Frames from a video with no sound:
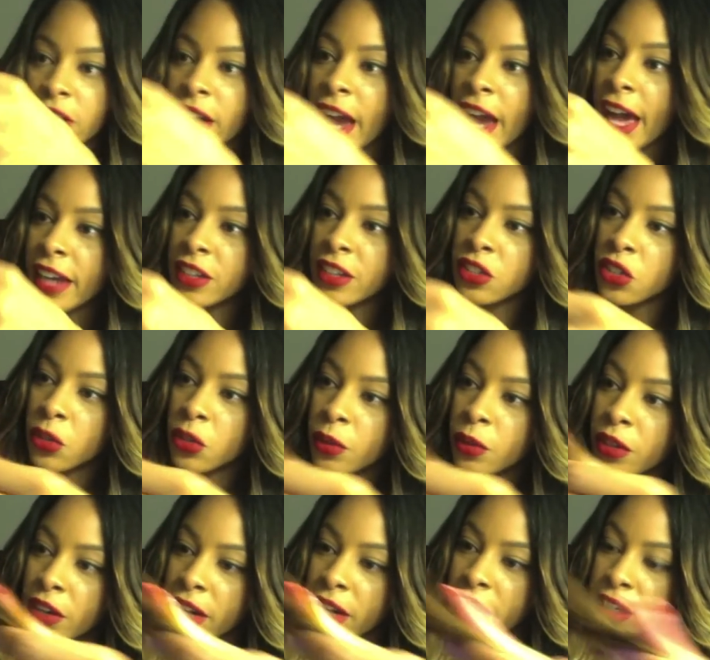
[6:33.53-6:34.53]
added to it
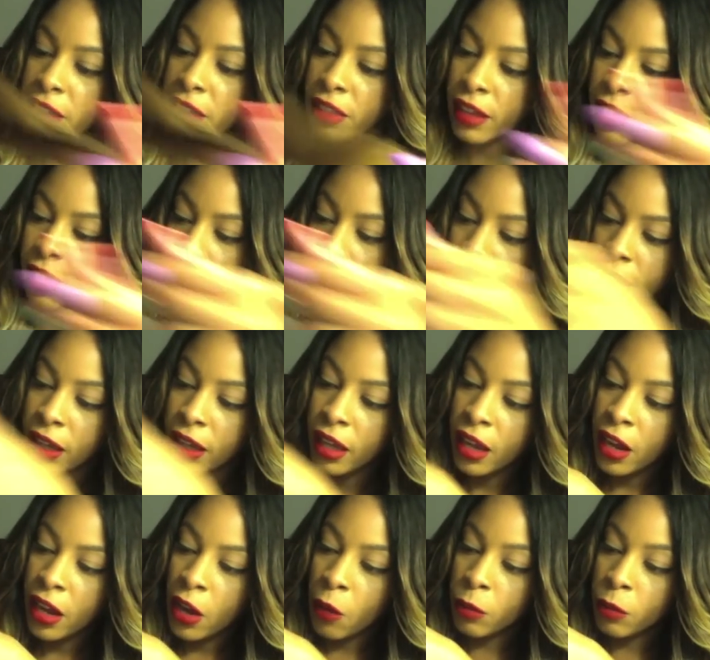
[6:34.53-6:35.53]
or anything,
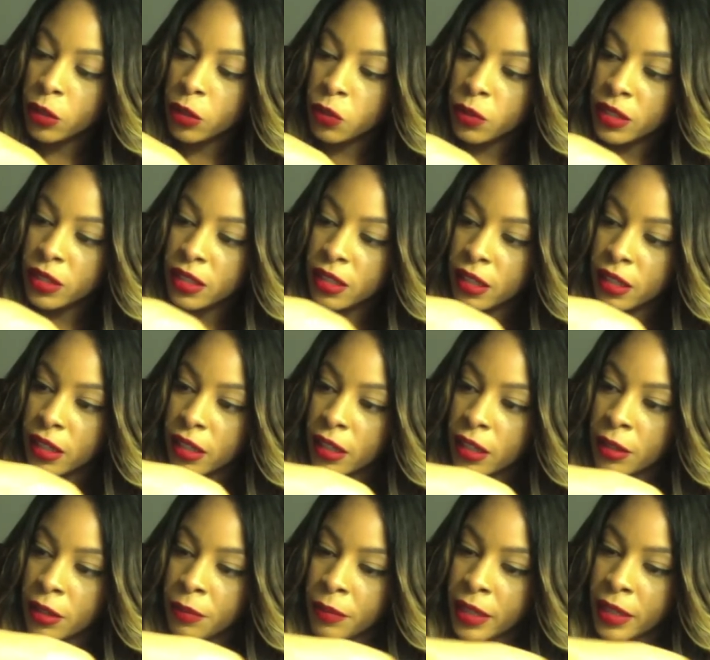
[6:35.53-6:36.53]
which was
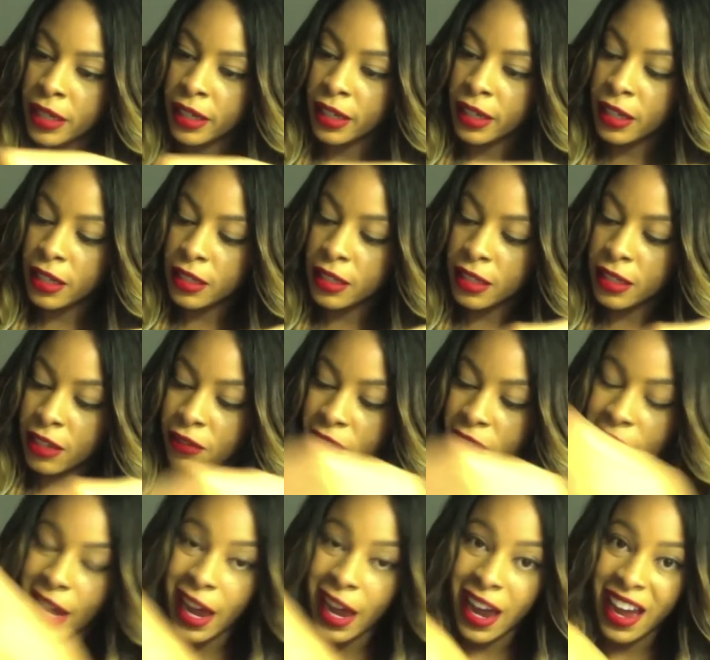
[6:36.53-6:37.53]
good because if
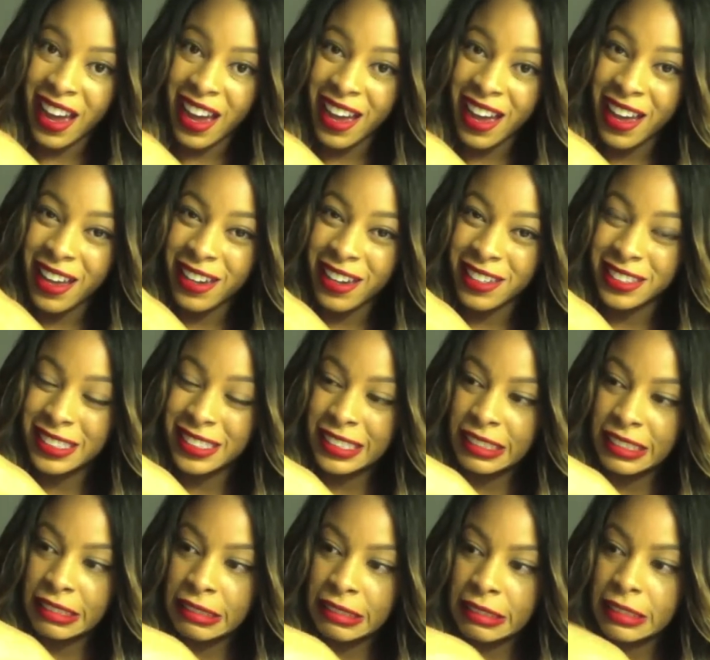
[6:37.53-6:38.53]
it had,
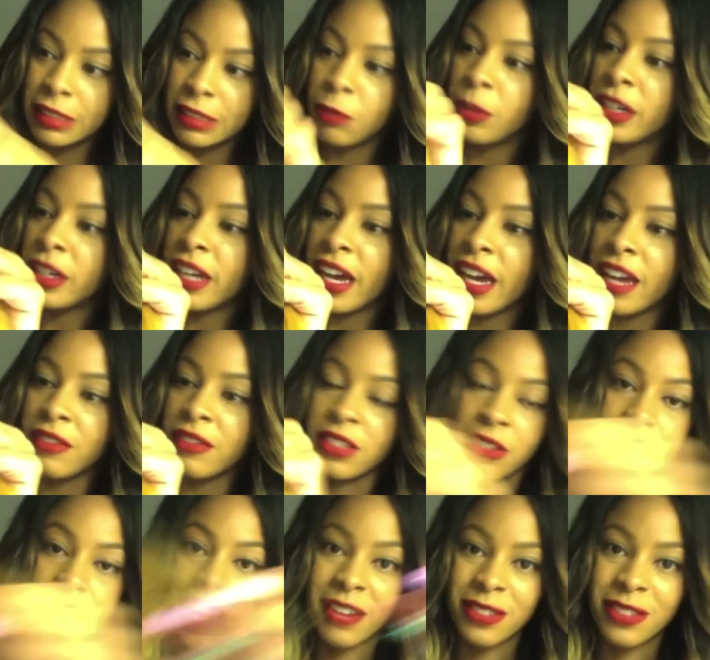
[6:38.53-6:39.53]
Uh, would not have
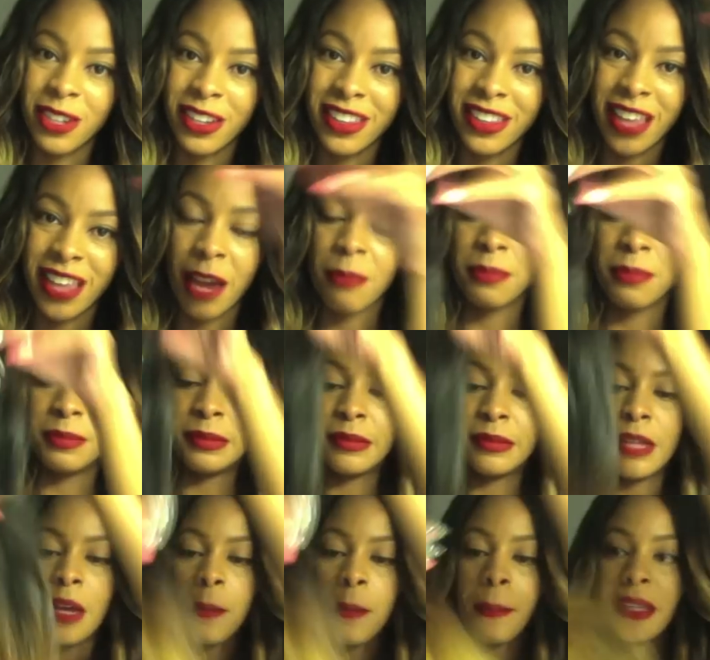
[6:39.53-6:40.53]
survived all of that
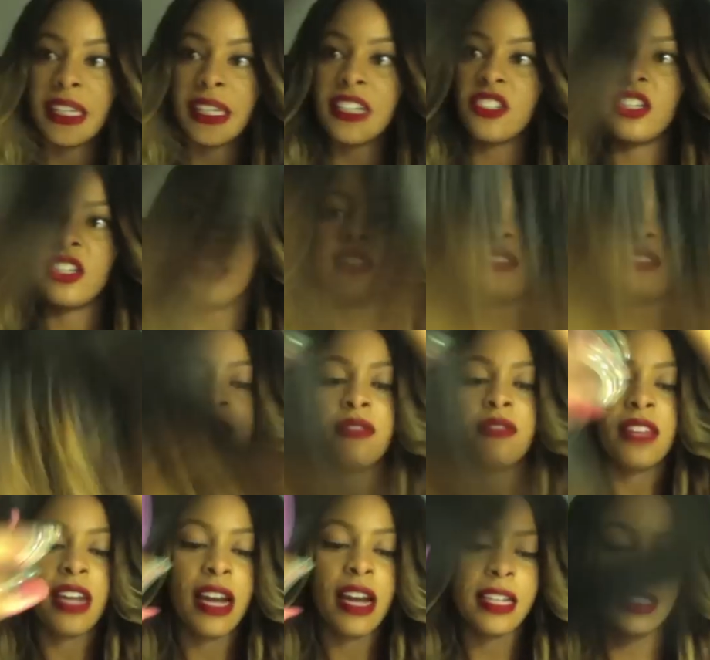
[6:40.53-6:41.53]
bleaching and stuff
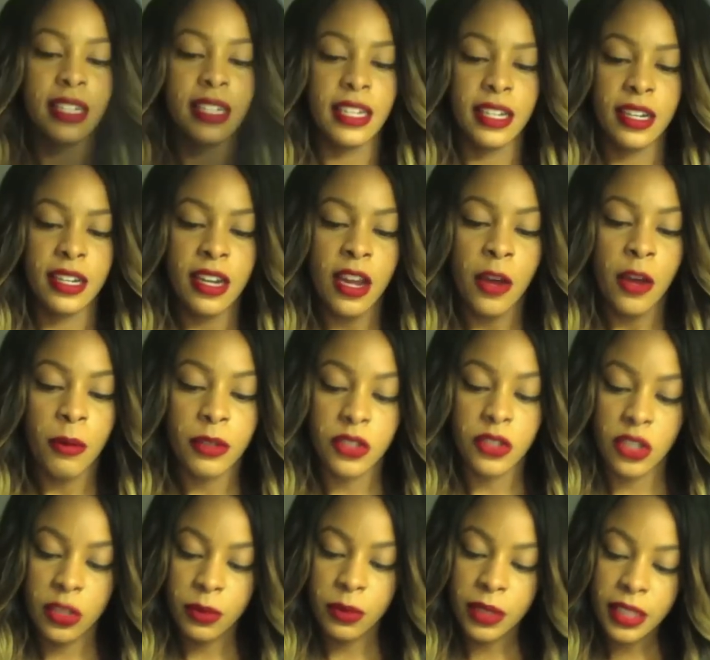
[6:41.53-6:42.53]
that I did, which
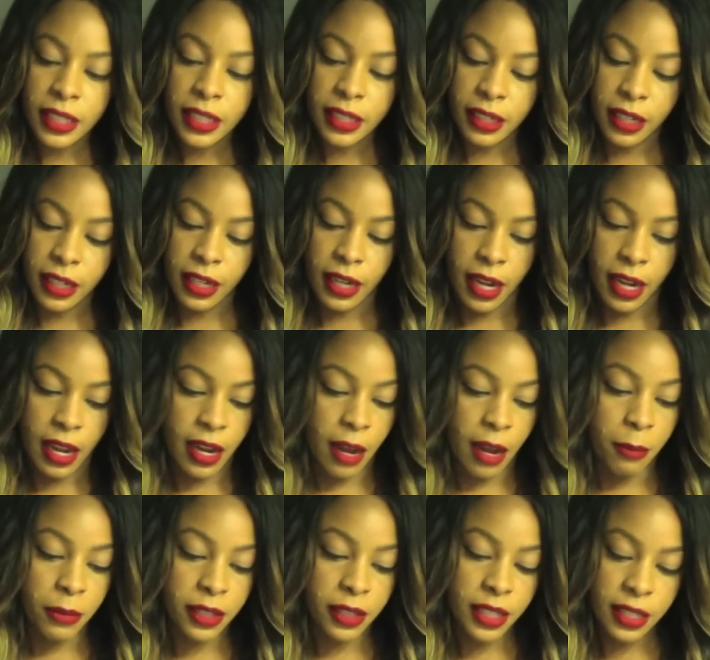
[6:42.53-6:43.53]
is really good, and
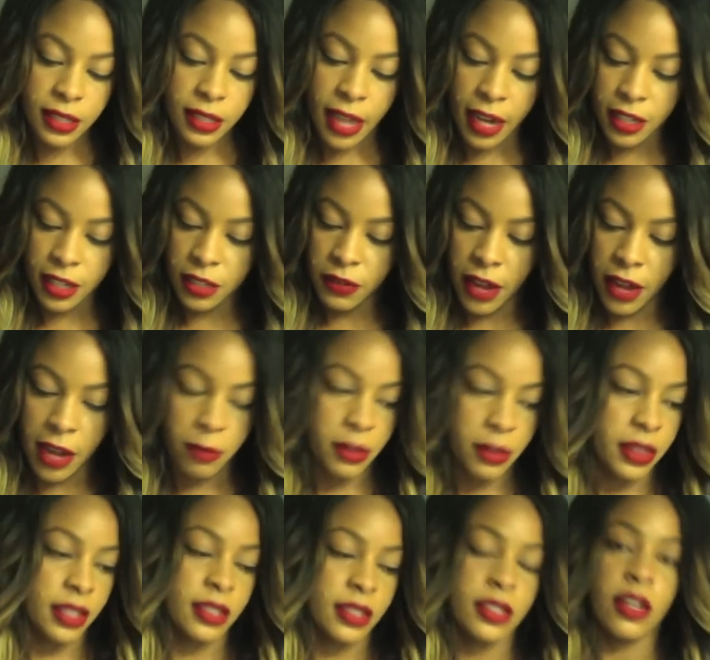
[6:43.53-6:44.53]
I'm really satisfied
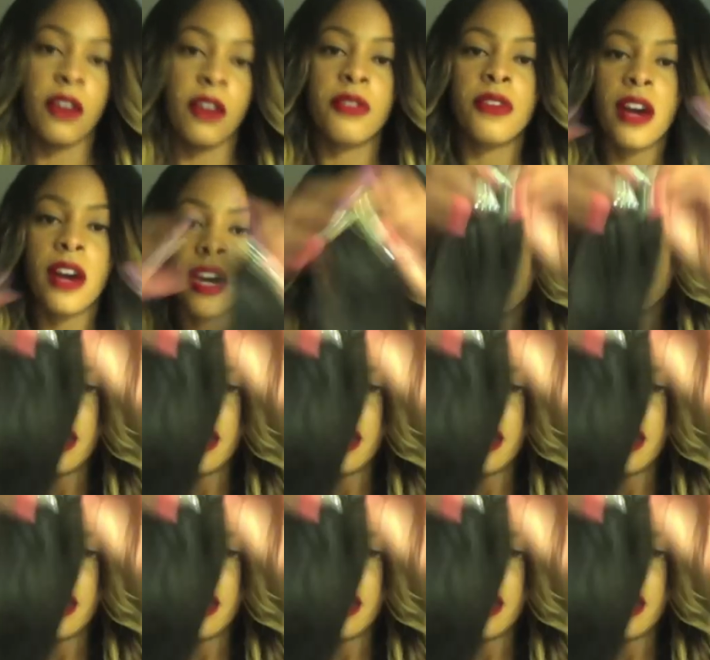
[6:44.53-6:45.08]
with it so far.